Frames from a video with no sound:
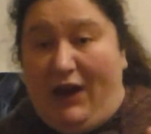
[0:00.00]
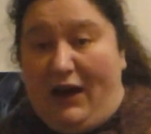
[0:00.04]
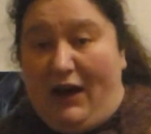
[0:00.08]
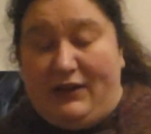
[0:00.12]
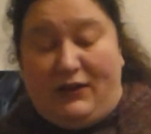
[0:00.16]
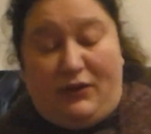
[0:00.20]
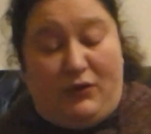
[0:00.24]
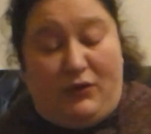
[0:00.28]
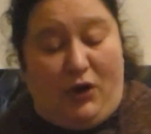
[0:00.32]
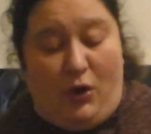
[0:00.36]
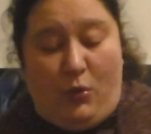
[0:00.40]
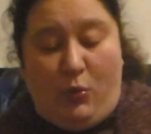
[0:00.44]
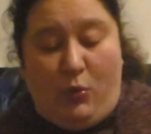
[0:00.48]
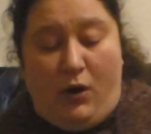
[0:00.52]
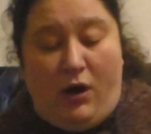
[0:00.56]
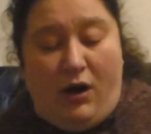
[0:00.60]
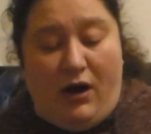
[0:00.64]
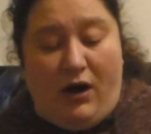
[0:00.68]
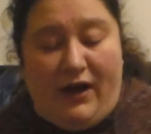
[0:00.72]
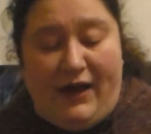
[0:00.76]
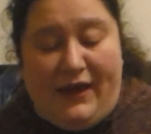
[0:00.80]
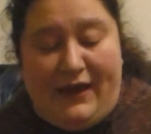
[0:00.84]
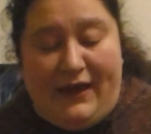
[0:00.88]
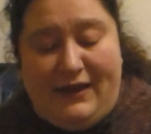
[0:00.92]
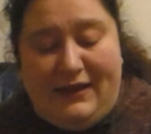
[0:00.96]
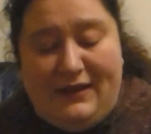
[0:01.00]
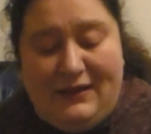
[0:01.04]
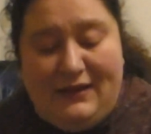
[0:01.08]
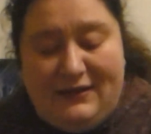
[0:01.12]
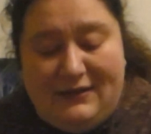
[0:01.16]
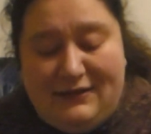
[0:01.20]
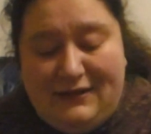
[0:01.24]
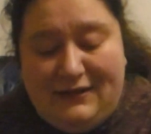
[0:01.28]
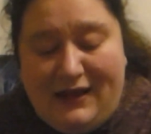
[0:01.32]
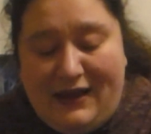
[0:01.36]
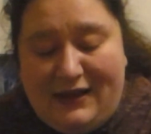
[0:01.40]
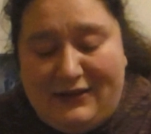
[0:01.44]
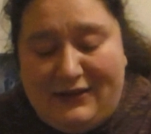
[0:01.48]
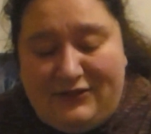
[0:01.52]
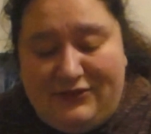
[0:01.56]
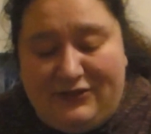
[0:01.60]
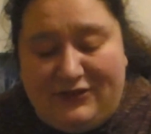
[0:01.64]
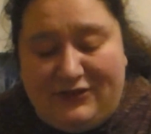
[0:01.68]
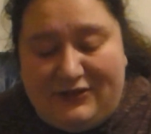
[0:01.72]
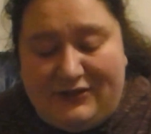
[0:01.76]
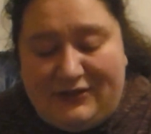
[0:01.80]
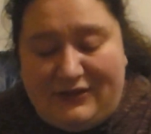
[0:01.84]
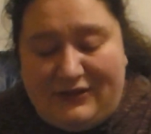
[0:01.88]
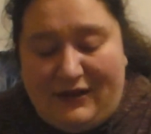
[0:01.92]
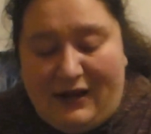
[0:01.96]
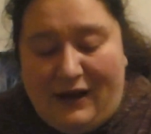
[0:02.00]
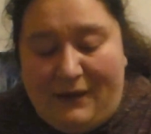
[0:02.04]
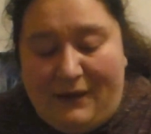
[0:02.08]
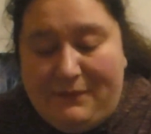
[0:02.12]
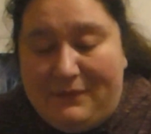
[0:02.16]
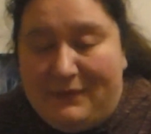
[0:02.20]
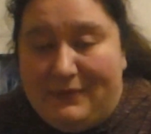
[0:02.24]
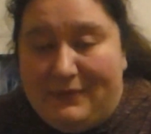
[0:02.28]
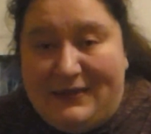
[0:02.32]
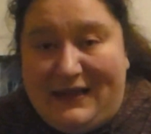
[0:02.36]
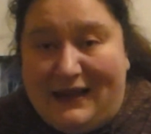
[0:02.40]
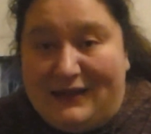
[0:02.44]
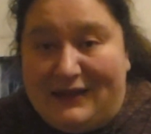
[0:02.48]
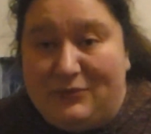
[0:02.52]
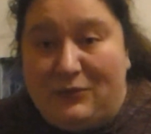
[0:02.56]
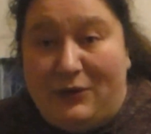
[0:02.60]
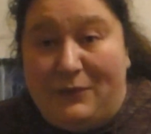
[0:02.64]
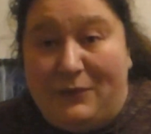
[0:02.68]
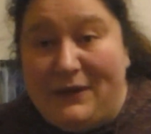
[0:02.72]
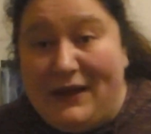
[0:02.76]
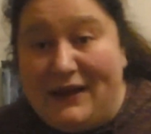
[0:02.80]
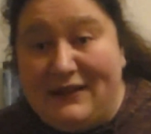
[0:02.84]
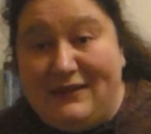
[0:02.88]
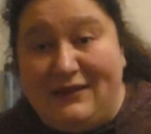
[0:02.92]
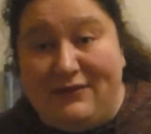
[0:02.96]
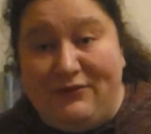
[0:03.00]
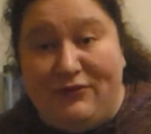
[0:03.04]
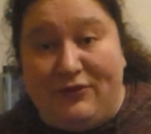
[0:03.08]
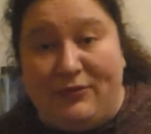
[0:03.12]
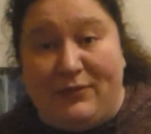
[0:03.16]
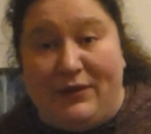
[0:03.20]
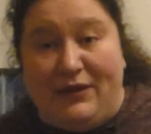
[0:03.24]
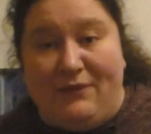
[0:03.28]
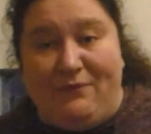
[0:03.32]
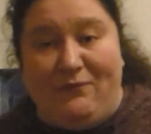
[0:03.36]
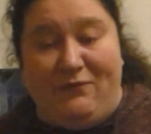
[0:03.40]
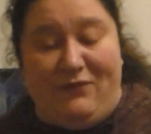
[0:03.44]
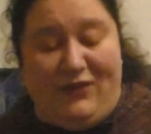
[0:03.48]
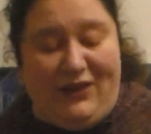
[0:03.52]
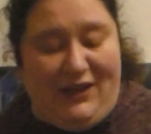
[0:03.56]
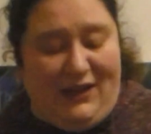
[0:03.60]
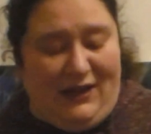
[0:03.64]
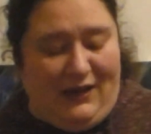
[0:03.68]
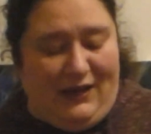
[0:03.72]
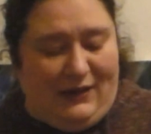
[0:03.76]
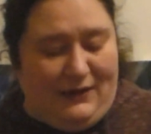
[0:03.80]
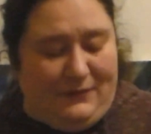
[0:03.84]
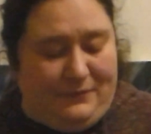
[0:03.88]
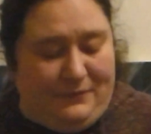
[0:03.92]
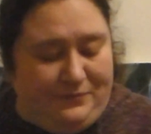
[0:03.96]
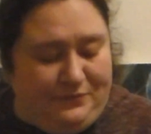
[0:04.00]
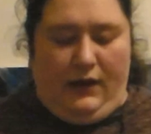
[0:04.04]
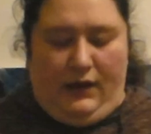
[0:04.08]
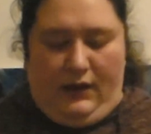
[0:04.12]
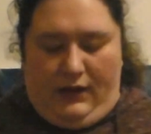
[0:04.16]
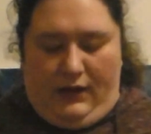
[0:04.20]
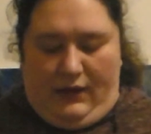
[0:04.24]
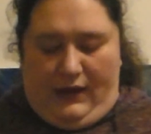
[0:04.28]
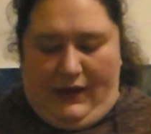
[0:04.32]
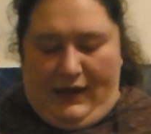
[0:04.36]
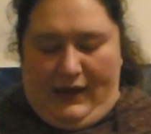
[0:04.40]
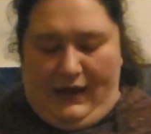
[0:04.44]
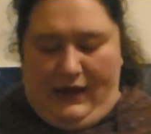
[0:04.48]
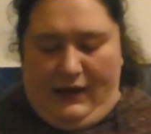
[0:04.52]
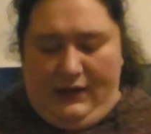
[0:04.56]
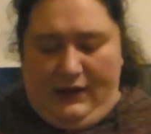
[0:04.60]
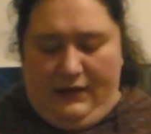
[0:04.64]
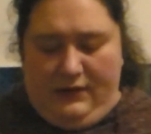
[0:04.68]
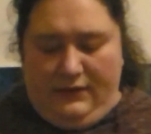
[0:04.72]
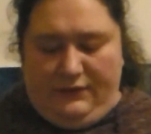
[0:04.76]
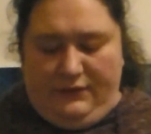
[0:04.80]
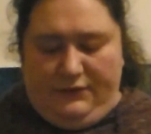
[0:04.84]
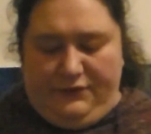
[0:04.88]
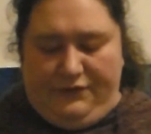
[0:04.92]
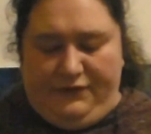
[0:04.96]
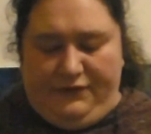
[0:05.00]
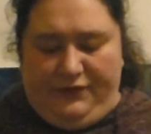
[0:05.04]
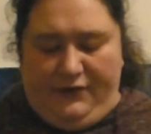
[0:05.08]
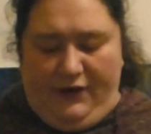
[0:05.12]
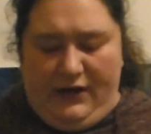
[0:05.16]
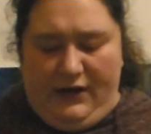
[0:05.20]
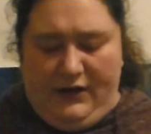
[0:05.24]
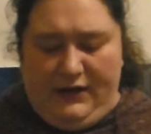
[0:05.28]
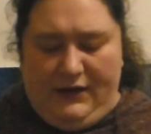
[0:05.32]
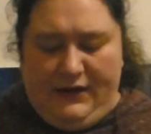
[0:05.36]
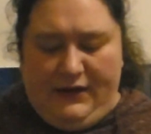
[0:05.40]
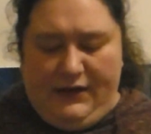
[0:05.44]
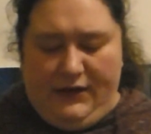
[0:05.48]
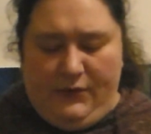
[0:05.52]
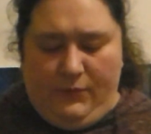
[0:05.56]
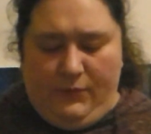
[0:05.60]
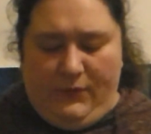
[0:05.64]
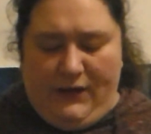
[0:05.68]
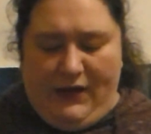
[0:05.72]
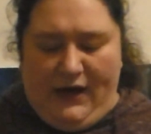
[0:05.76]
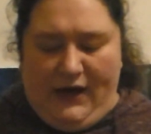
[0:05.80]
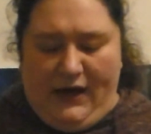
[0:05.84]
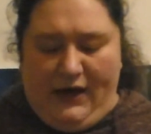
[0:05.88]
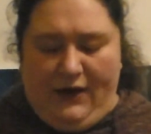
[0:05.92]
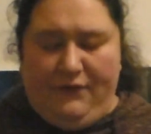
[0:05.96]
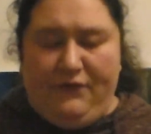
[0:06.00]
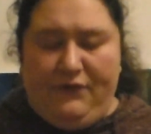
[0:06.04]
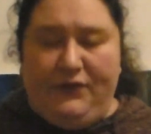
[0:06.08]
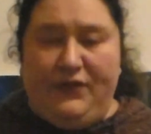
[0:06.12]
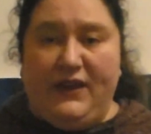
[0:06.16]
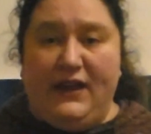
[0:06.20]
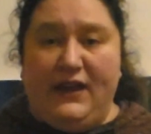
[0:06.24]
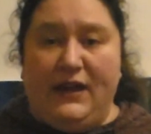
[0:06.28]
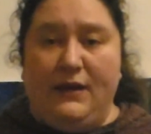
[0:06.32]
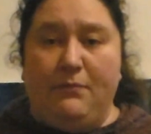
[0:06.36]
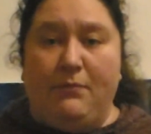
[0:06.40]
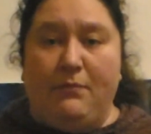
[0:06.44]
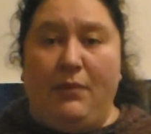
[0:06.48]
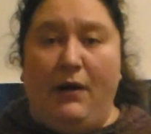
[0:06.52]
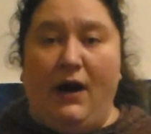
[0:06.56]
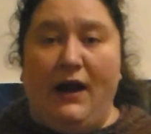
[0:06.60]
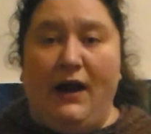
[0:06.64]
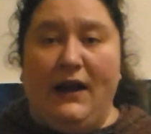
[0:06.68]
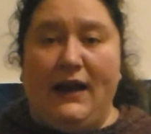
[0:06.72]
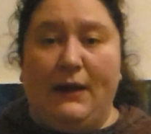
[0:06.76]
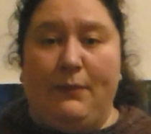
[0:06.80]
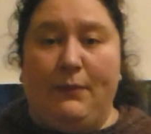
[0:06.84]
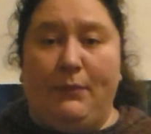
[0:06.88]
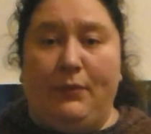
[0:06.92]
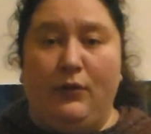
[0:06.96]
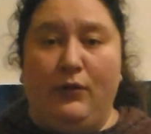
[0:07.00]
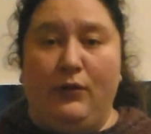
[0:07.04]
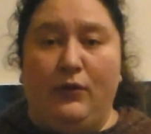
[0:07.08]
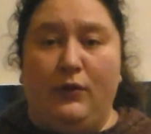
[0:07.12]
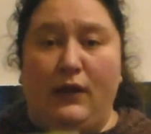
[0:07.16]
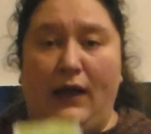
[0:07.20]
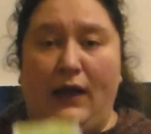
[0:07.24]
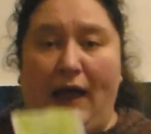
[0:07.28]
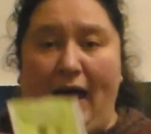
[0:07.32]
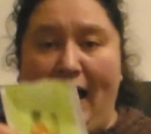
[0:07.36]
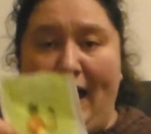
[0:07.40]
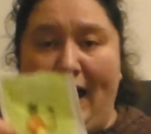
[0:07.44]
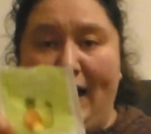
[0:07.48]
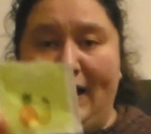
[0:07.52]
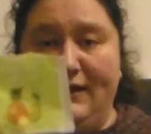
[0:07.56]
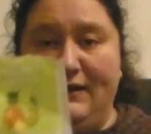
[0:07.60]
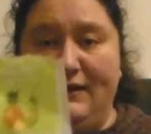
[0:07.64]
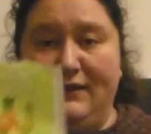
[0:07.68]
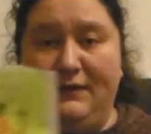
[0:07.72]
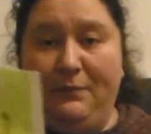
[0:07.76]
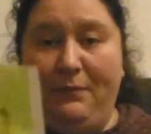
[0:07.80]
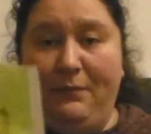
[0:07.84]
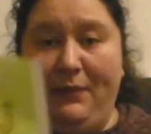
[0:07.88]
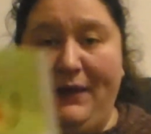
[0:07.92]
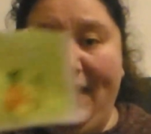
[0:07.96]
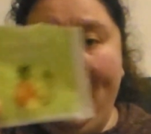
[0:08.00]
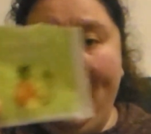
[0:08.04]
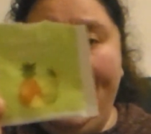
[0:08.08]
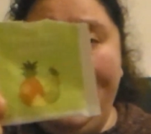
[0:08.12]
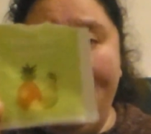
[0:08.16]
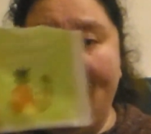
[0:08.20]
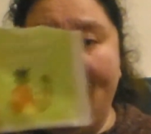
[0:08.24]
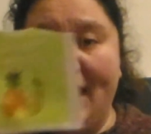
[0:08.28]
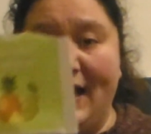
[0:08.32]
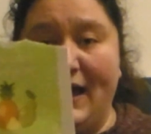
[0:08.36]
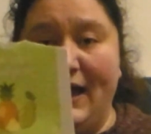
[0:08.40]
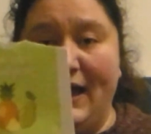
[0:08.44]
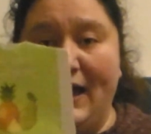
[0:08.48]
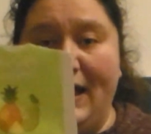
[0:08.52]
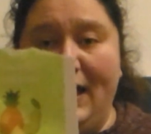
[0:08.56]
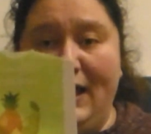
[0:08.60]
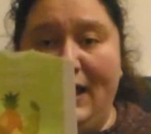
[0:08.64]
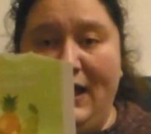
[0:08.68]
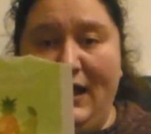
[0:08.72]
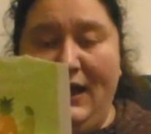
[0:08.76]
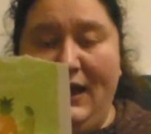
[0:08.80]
I don't know why. It's just that's what I'm getting from it, vanilla. And finally we have the pineapple and pear.